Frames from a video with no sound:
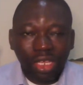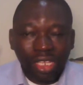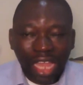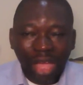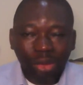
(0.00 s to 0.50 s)

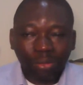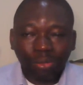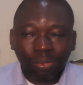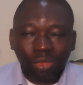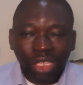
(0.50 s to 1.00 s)

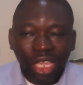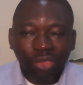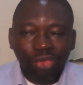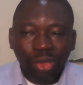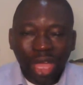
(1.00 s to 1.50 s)
Now,
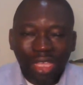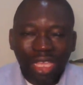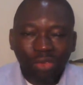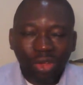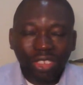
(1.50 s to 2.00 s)
if you can
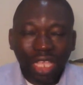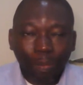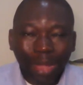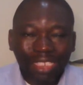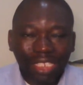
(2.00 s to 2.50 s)
give us a
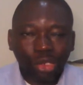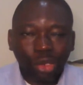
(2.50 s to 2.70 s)
percentage